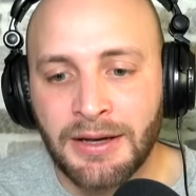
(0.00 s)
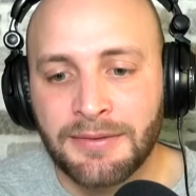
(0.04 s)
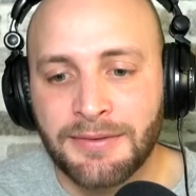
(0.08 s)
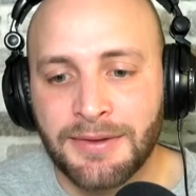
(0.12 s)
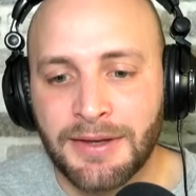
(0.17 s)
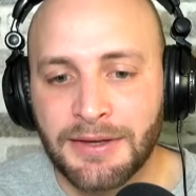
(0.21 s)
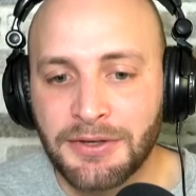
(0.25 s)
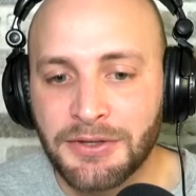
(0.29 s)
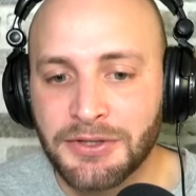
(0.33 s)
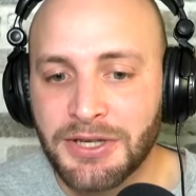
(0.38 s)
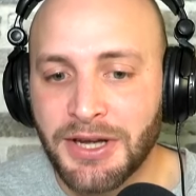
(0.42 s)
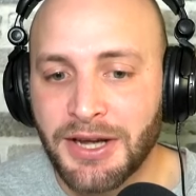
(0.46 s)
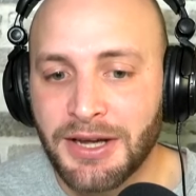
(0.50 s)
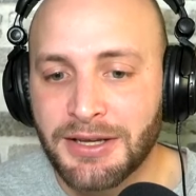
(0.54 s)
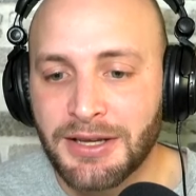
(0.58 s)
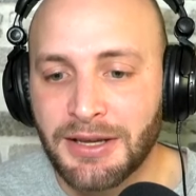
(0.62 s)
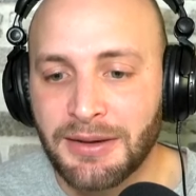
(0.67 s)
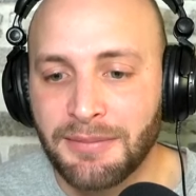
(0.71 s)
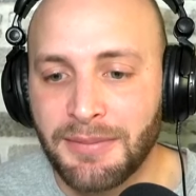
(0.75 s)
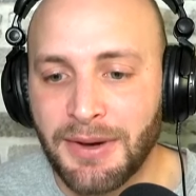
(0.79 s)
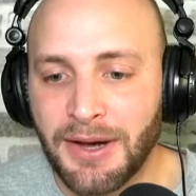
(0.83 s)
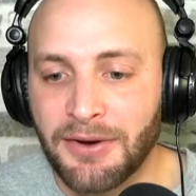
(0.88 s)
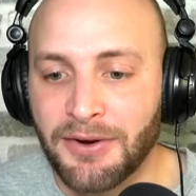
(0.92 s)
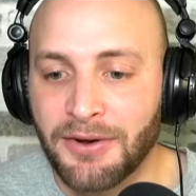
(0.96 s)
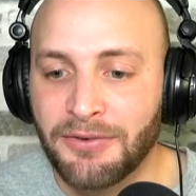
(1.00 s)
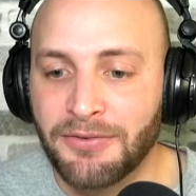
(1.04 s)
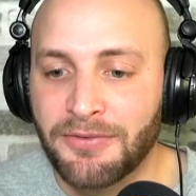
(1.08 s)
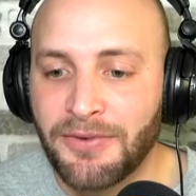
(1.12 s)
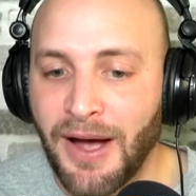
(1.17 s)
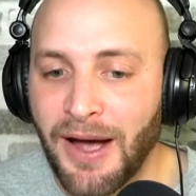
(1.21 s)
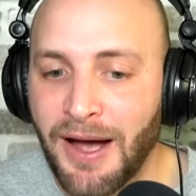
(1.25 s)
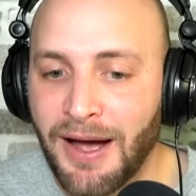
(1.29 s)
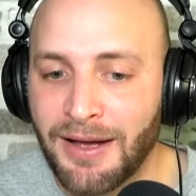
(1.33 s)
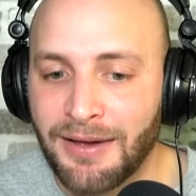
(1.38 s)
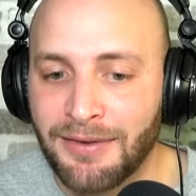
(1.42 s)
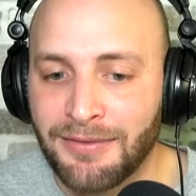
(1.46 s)
then you're talking about a
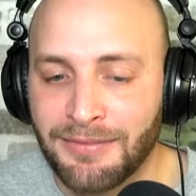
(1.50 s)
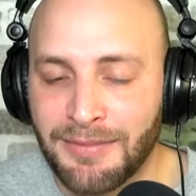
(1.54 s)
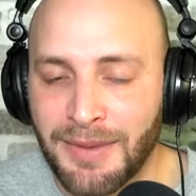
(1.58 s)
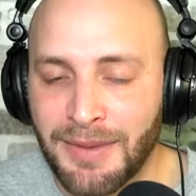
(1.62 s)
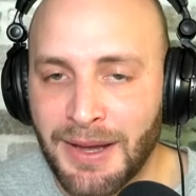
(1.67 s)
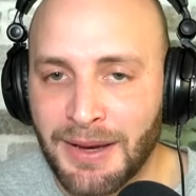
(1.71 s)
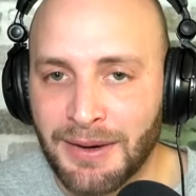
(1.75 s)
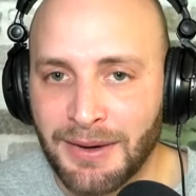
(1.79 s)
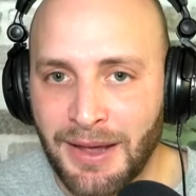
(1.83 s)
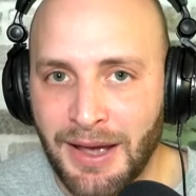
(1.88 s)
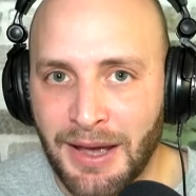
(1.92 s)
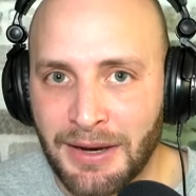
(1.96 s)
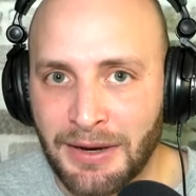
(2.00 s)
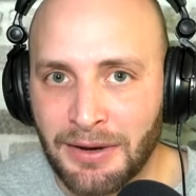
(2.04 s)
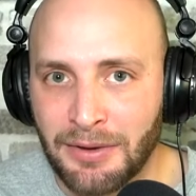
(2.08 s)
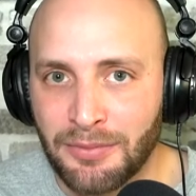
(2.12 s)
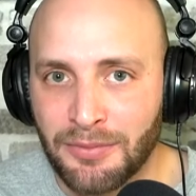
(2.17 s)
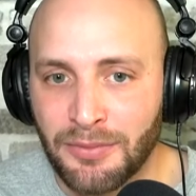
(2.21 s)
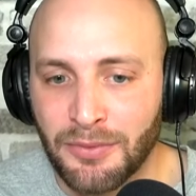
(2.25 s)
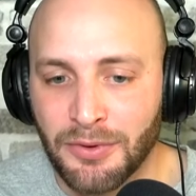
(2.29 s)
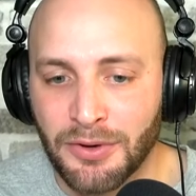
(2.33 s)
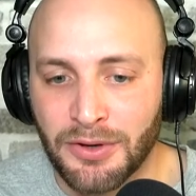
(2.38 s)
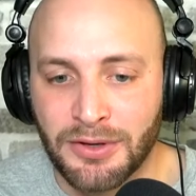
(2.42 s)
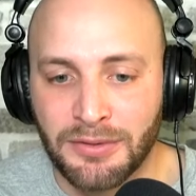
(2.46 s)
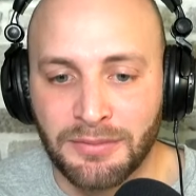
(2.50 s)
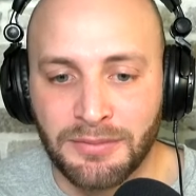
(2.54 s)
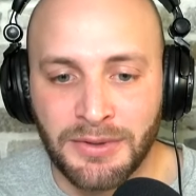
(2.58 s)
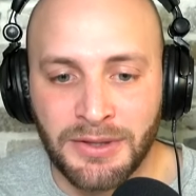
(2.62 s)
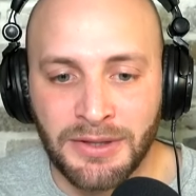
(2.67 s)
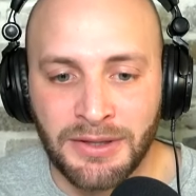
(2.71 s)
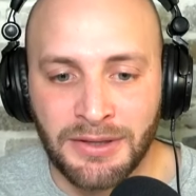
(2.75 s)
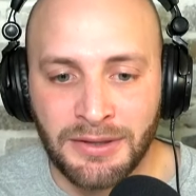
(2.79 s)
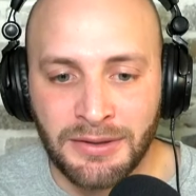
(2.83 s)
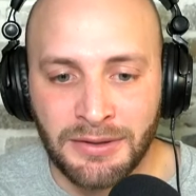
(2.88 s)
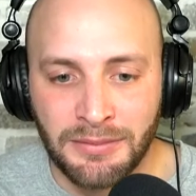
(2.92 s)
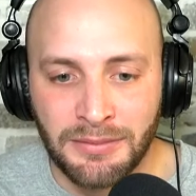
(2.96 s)
five-man lineup where it could
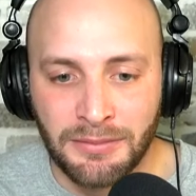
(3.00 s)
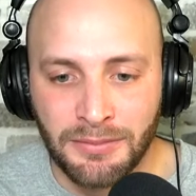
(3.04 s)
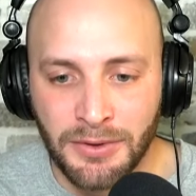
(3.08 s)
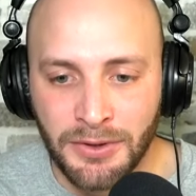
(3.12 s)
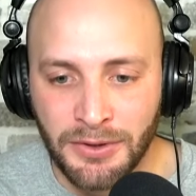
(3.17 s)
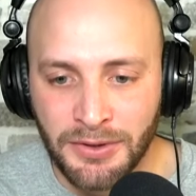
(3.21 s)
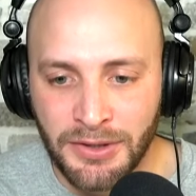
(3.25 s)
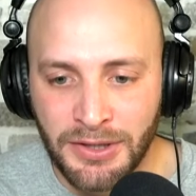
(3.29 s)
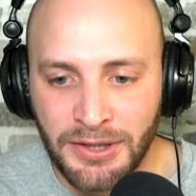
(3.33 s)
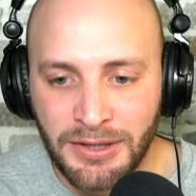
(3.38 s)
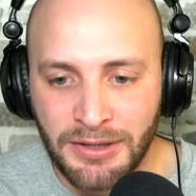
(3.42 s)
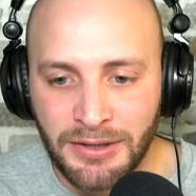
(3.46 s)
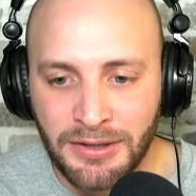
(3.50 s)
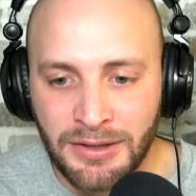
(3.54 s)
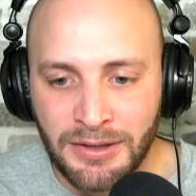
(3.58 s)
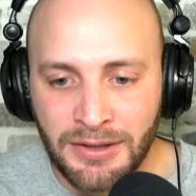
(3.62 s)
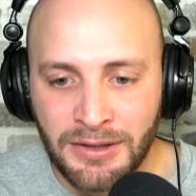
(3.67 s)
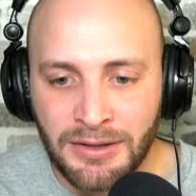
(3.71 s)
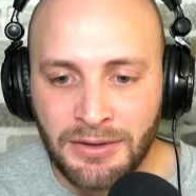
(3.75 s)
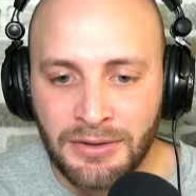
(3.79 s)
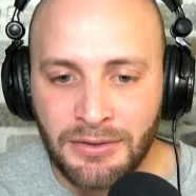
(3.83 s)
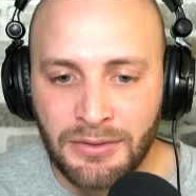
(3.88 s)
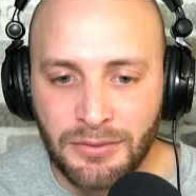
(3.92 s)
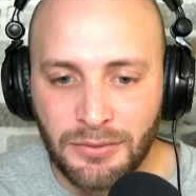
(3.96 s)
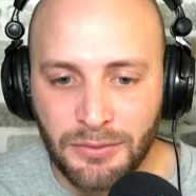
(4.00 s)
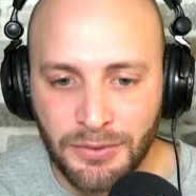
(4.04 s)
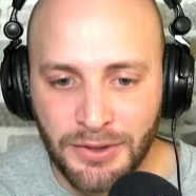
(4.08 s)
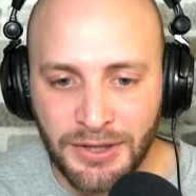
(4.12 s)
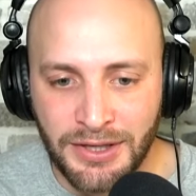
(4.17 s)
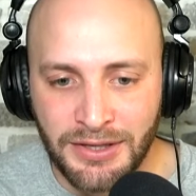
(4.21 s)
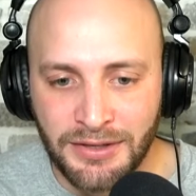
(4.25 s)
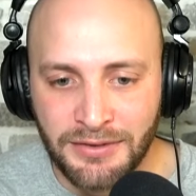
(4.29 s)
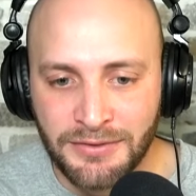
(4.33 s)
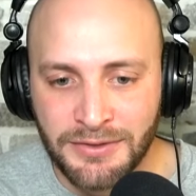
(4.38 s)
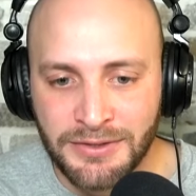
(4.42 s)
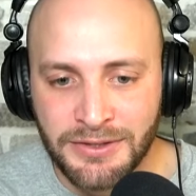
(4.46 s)
be Murray,
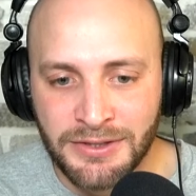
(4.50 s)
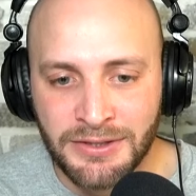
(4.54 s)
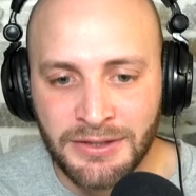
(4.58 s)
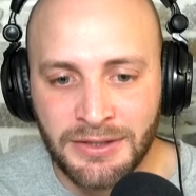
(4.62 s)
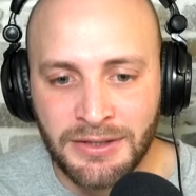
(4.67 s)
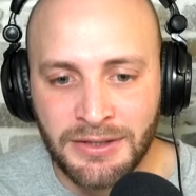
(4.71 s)
Reeves,